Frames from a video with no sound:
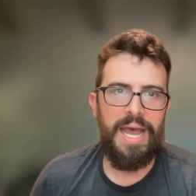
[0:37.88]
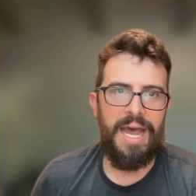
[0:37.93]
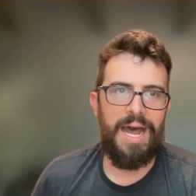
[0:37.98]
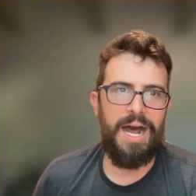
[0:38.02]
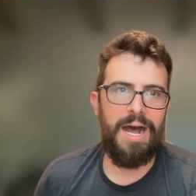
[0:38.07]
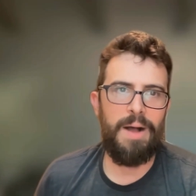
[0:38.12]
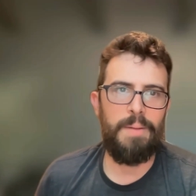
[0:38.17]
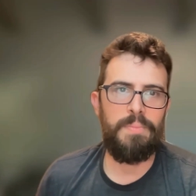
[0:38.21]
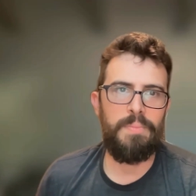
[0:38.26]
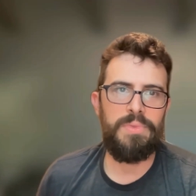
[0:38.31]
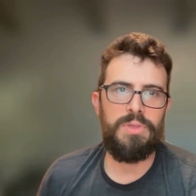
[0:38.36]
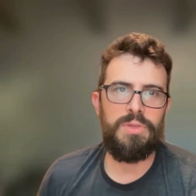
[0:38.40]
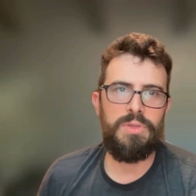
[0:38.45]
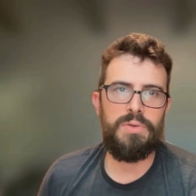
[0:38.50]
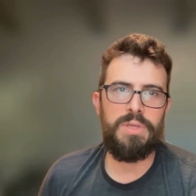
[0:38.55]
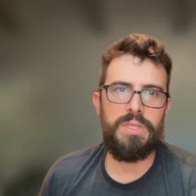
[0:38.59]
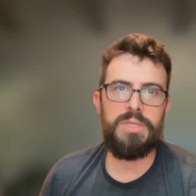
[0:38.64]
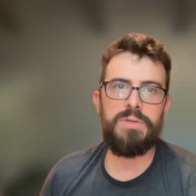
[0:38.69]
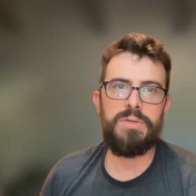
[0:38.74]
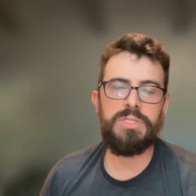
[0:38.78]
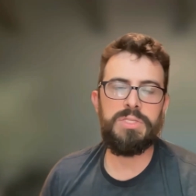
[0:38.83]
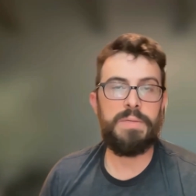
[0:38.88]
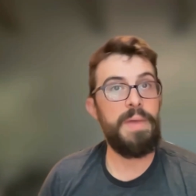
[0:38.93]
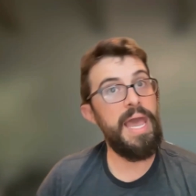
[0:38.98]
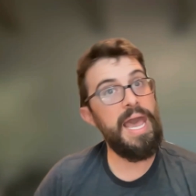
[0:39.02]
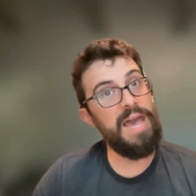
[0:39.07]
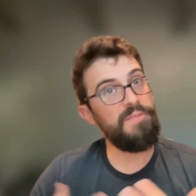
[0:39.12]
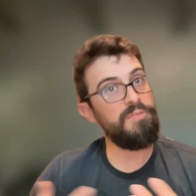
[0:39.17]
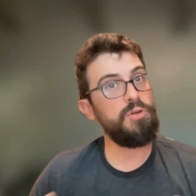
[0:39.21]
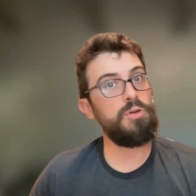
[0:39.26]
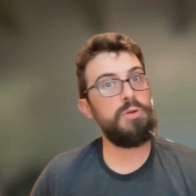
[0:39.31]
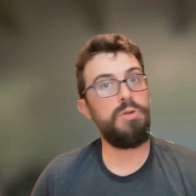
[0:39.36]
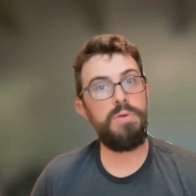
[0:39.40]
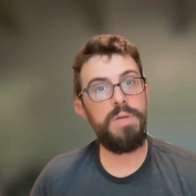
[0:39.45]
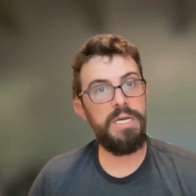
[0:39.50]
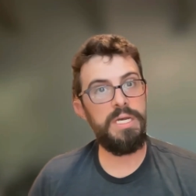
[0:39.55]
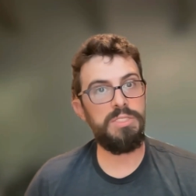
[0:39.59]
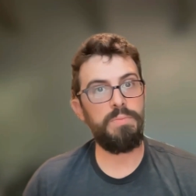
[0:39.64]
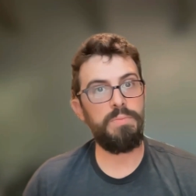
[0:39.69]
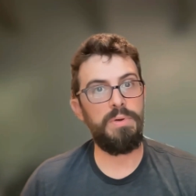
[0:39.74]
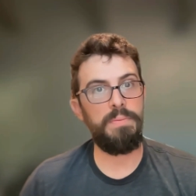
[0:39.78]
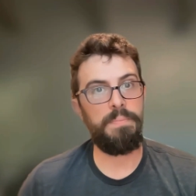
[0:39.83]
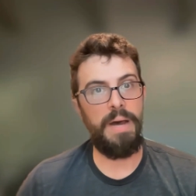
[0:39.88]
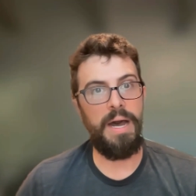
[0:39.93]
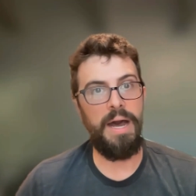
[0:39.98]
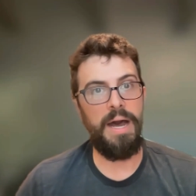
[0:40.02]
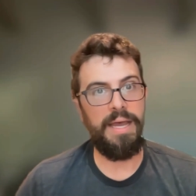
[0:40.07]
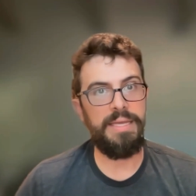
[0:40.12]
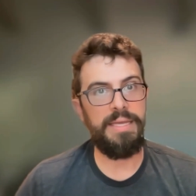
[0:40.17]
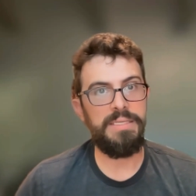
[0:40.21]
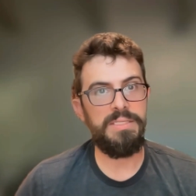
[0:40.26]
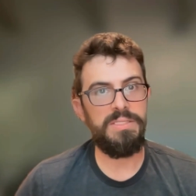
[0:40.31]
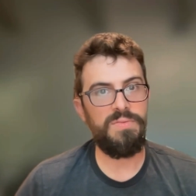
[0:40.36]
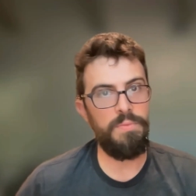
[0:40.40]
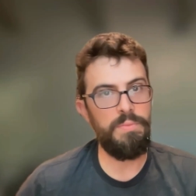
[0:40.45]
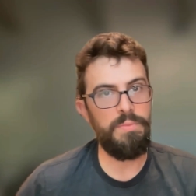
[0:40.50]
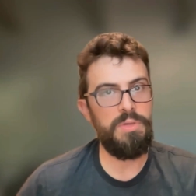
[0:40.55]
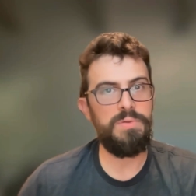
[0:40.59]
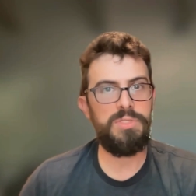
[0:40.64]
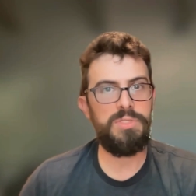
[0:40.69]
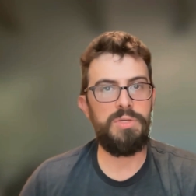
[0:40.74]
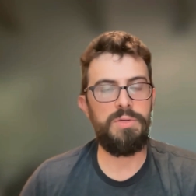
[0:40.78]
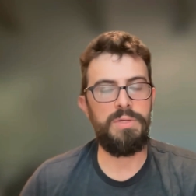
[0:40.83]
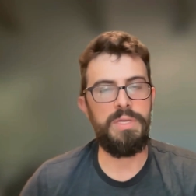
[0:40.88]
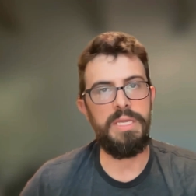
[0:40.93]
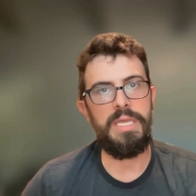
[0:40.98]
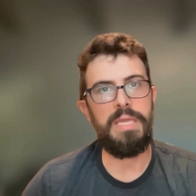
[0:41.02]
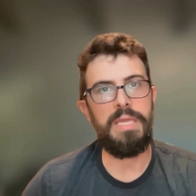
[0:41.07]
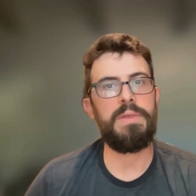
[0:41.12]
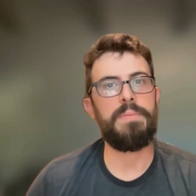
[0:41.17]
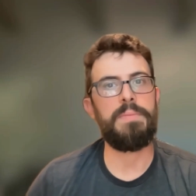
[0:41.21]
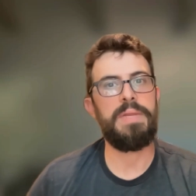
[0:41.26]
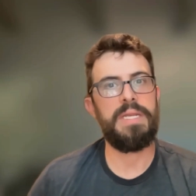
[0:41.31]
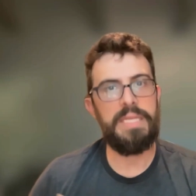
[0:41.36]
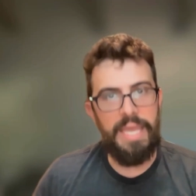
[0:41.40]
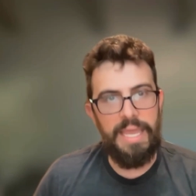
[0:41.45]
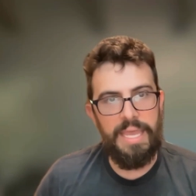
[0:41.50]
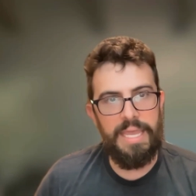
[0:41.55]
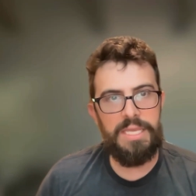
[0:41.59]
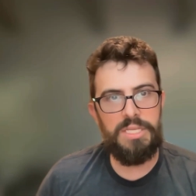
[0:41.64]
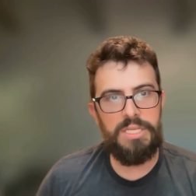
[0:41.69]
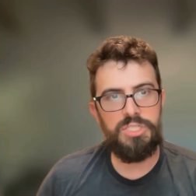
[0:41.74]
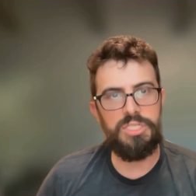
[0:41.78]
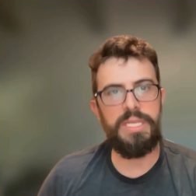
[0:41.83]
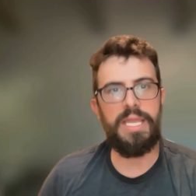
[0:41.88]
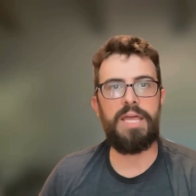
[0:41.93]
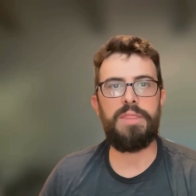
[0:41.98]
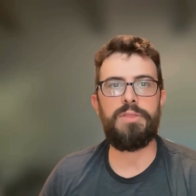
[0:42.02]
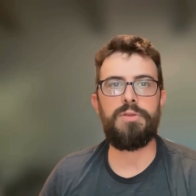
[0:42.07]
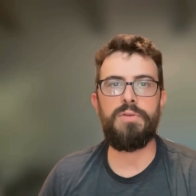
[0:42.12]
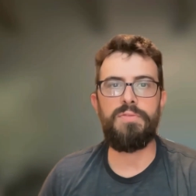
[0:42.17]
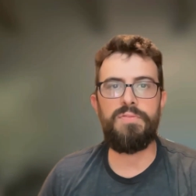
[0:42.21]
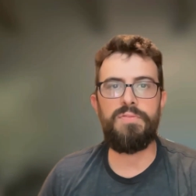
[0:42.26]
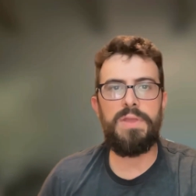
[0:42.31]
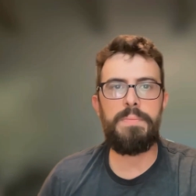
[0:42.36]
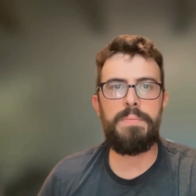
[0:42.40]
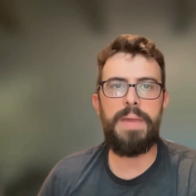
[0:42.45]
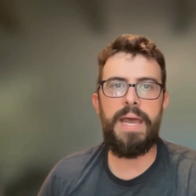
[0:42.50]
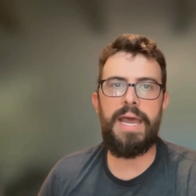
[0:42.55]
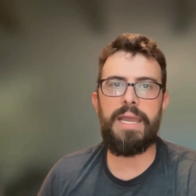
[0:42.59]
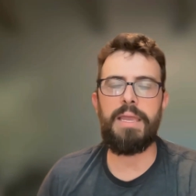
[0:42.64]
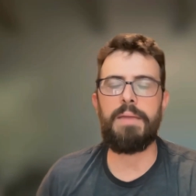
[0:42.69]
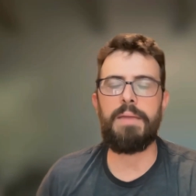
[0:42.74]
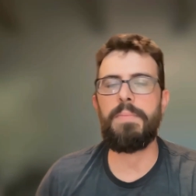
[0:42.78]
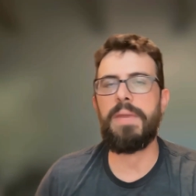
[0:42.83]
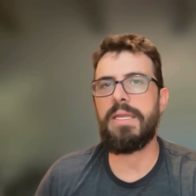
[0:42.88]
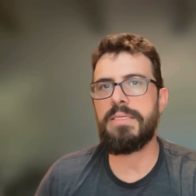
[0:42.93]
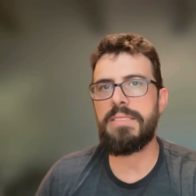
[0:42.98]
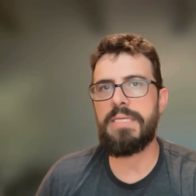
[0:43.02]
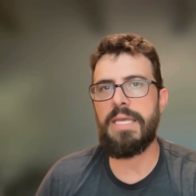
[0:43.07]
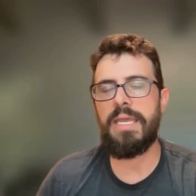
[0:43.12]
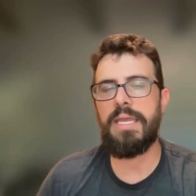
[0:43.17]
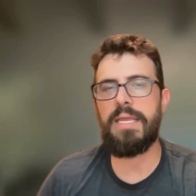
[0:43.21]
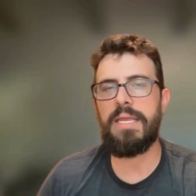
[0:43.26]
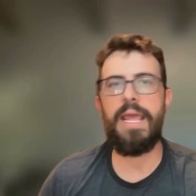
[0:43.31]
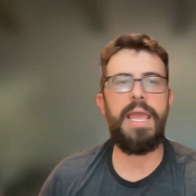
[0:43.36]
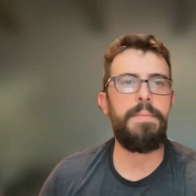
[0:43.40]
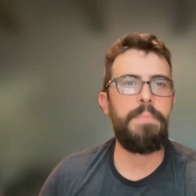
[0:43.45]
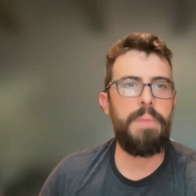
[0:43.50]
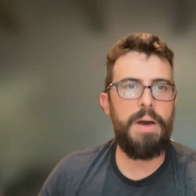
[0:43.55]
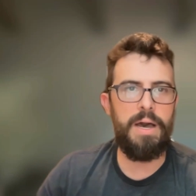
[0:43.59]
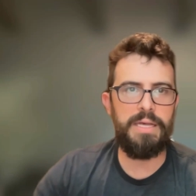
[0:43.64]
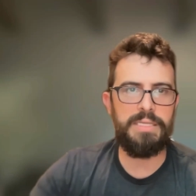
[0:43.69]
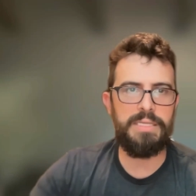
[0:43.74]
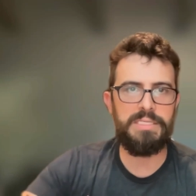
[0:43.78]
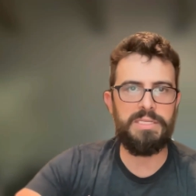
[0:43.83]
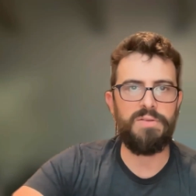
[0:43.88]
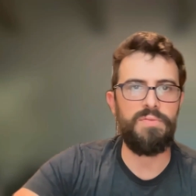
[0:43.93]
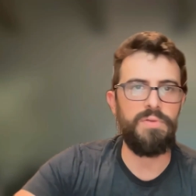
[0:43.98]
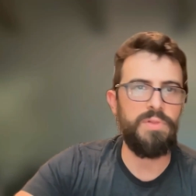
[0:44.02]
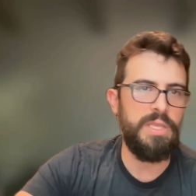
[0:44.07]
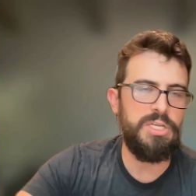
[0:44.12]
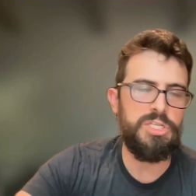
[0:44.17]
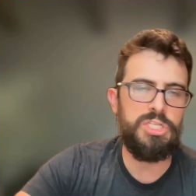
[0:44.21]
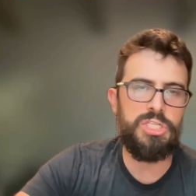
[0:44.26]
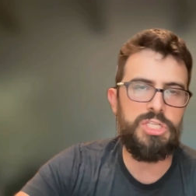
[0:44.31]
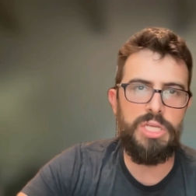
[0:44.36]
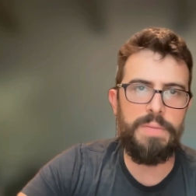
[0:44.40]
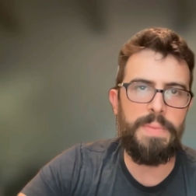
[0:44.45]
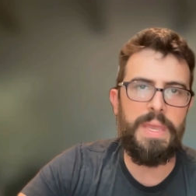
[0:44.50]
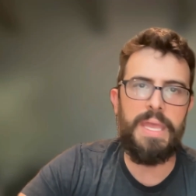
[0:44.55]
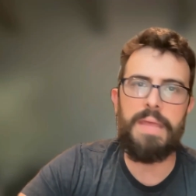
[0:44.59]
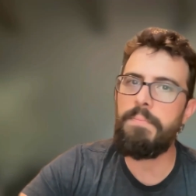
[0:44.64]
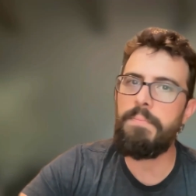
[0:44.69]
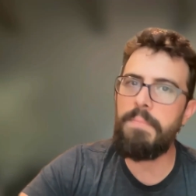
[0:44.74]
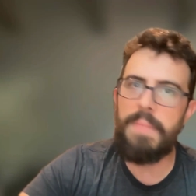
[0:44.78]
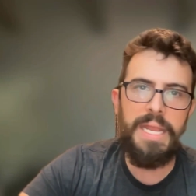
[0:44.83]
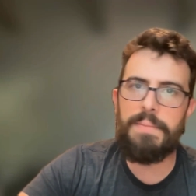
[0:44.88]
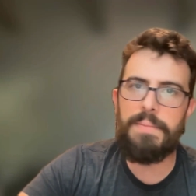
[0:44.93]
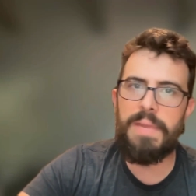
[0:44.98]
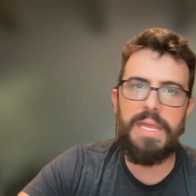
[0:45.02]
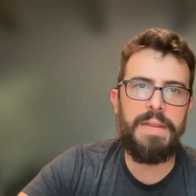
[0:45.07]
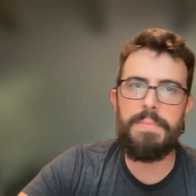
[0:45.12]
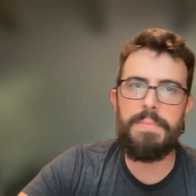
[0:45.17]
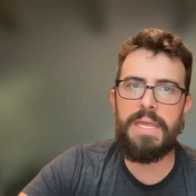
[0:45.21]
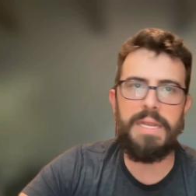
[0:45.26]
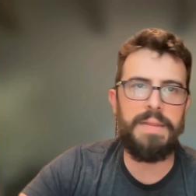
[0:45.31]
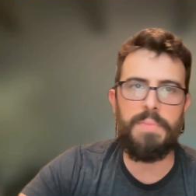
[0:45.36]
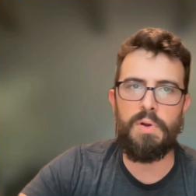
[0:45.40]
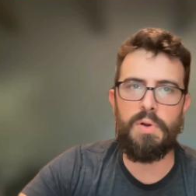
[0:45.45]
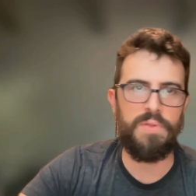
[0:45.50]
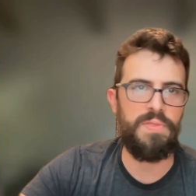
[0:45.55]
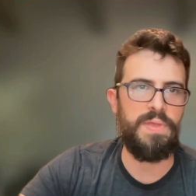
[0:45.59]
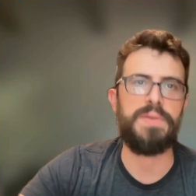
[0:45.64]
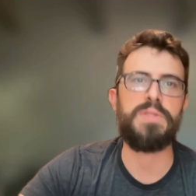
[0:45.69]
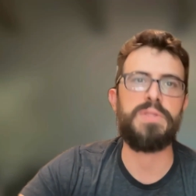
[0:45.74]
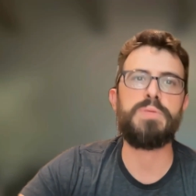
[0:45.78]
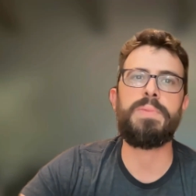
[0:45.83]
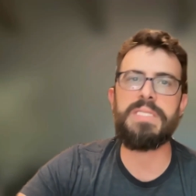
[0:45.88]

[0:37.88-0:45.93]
Um, you can use them after a new customer buys from you, so you can keep them engaged and gather new feedback and maintain a positive relationship and many, many, many more things.